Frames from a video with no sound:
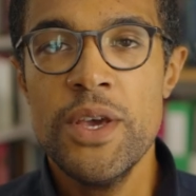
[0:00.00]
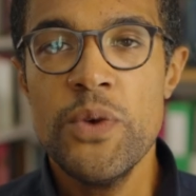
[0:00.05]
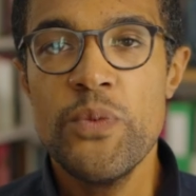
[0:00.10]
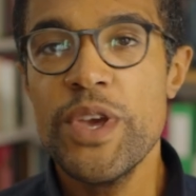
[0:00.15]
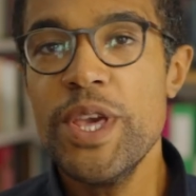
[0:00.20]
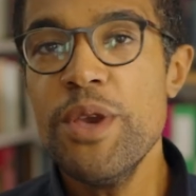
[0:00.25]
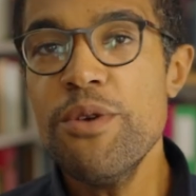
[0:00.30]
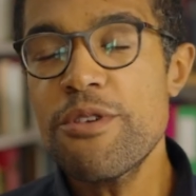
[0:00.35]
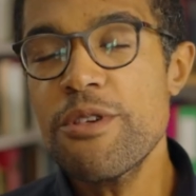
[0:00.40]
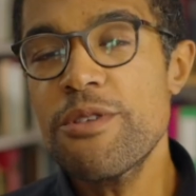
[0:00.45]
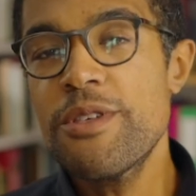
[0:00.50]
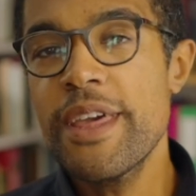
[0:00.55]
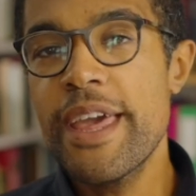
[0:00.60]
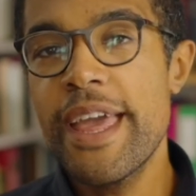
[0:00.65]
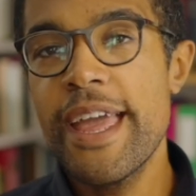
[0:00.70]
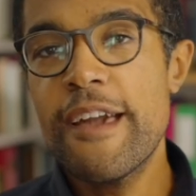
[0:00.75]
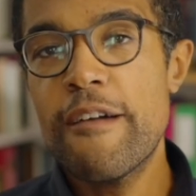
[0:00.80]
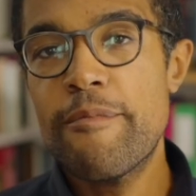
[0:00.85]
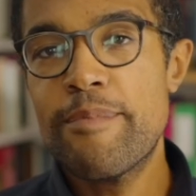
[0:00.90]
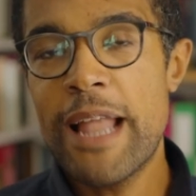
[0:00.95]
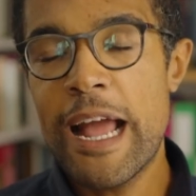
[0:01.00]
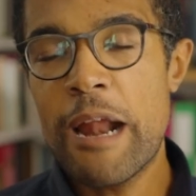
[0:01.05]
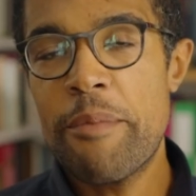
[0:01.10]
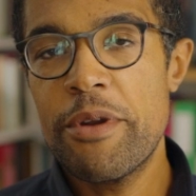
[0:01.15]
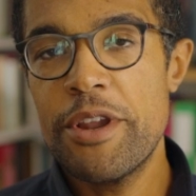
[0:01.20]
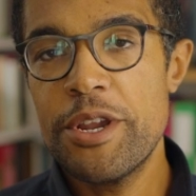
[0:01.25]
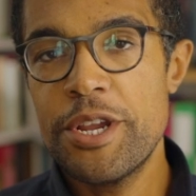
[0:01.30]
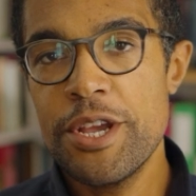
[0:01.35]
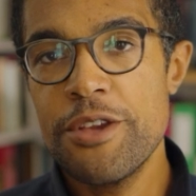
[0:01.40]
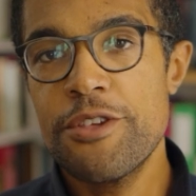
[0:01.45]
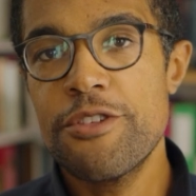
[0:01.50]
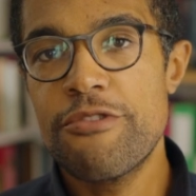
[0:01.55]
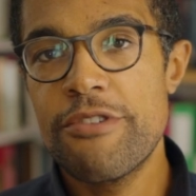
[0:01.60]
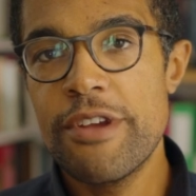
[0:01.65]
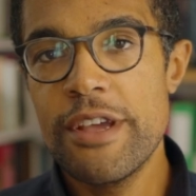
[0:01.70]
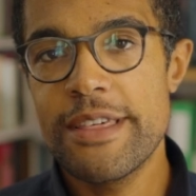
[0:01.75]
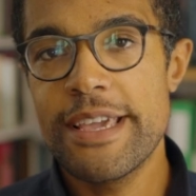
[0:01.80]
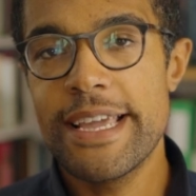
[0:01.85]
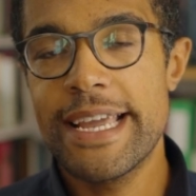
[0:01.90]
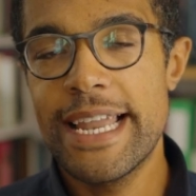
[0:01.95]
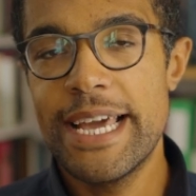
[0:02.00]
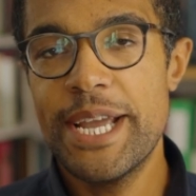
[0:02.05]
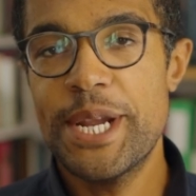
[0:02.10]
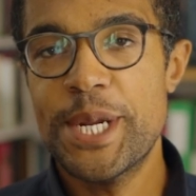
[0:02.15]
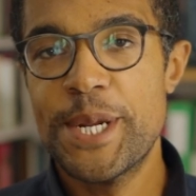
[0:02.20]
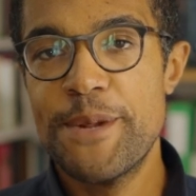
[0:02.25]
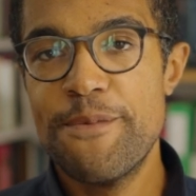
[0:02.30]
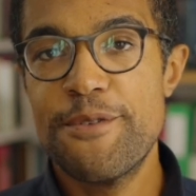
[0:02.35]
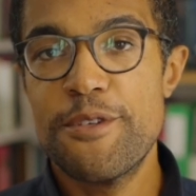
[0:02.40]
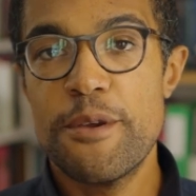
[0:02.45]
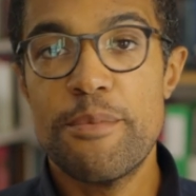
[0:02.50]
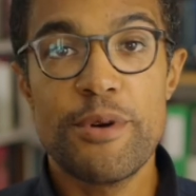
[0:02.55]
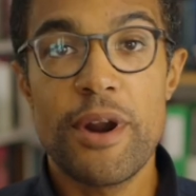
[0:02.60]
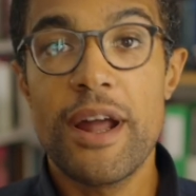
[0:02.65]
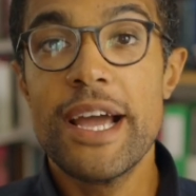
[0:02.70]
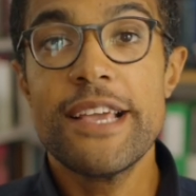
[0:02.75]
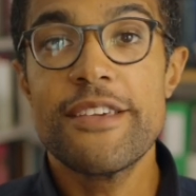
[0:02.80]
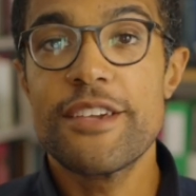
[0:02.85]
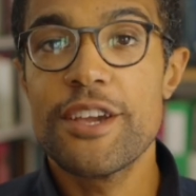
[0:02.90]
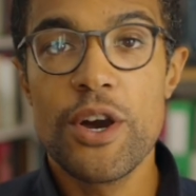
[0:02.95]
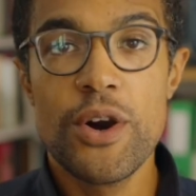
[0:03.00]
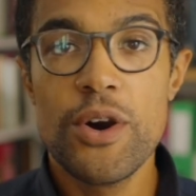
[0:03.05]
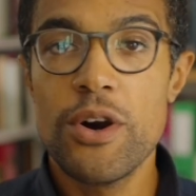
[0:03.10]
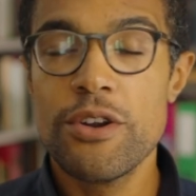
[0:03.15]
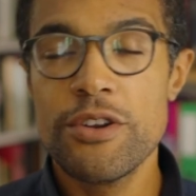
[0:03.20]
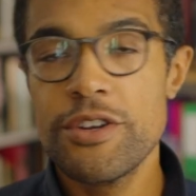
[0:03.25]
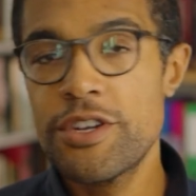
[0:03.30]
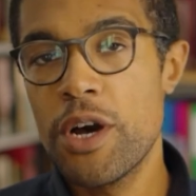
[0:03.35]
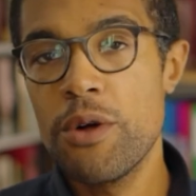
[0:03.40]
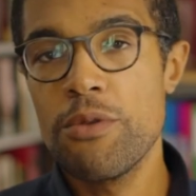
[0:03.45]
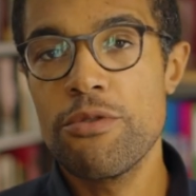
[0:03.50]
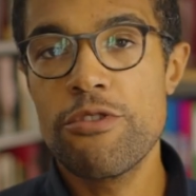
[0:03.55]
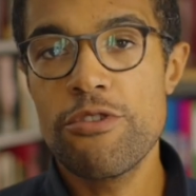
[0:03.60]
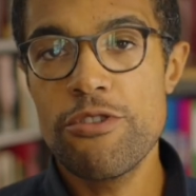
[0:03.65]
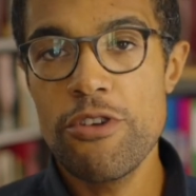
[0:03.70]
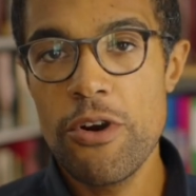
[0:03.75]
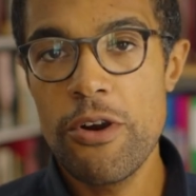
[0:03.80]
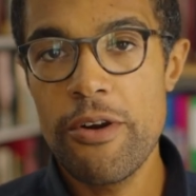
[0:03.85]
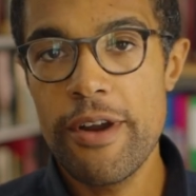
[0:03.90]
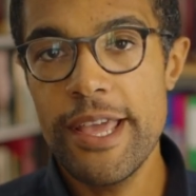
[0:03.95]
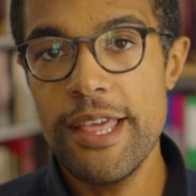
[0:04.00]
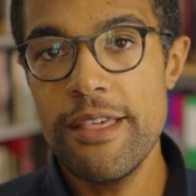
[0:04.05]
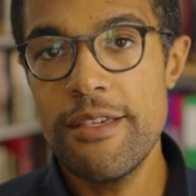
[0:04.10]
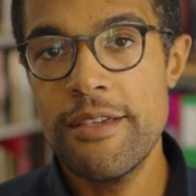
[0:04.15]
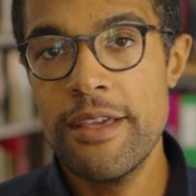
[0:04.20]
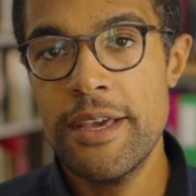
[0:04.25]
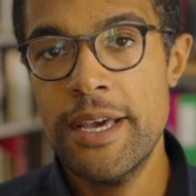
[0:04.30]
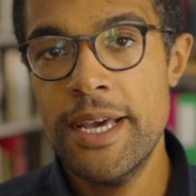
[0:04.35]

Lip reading: We're used to thinking of black British history as a collection of surprising or untold stories,